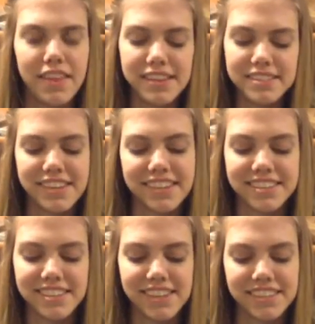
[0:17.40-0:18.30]
Thanks,
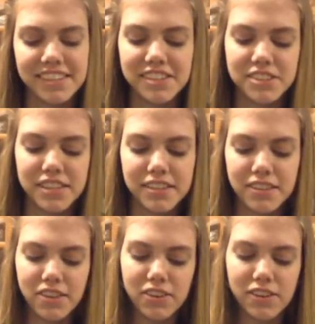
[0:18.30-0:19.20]
Nancy. Teachers at the
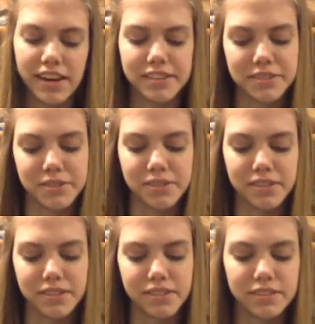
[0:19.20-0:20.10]
local high
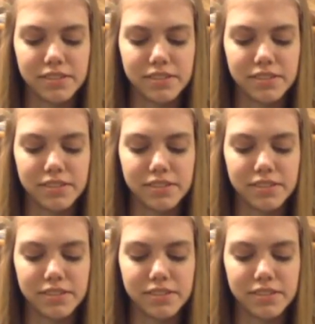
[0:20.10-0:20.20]
school